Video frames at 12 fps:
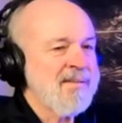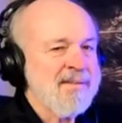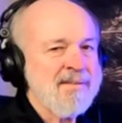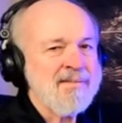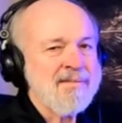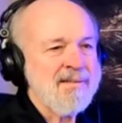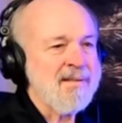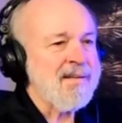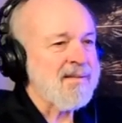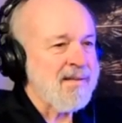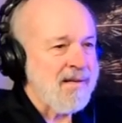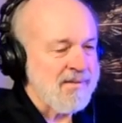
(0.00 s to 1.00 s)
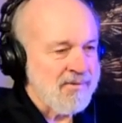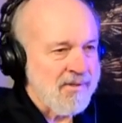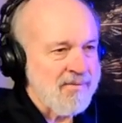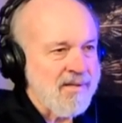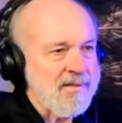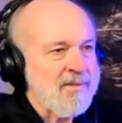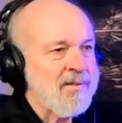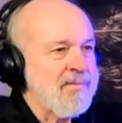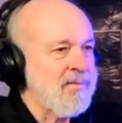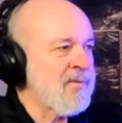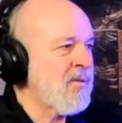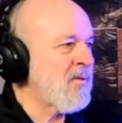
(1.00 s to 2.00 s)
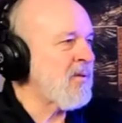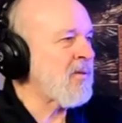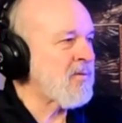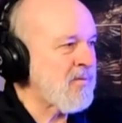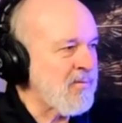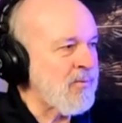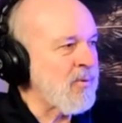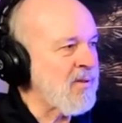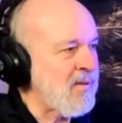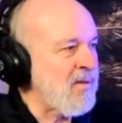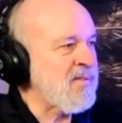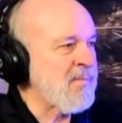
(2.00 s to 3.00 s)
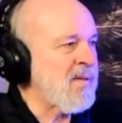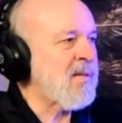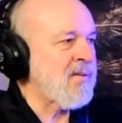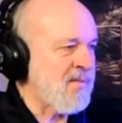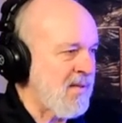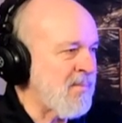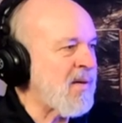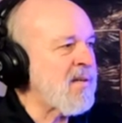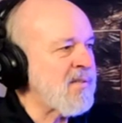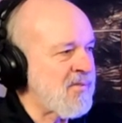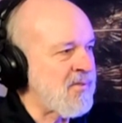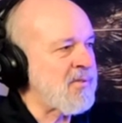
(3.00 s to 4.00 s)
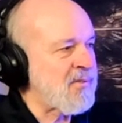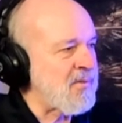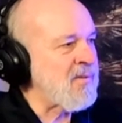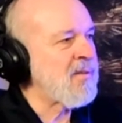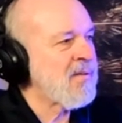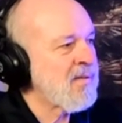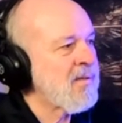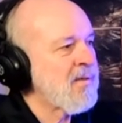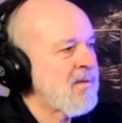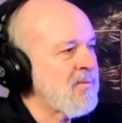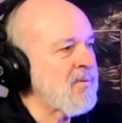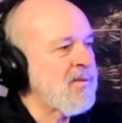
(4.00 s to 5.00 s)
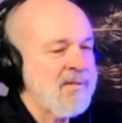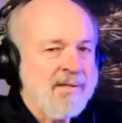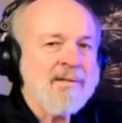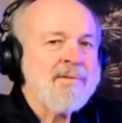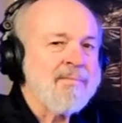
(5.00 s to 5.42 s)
Yeah, and I drove that car for another 140,000 miles, that body structure. Yeah.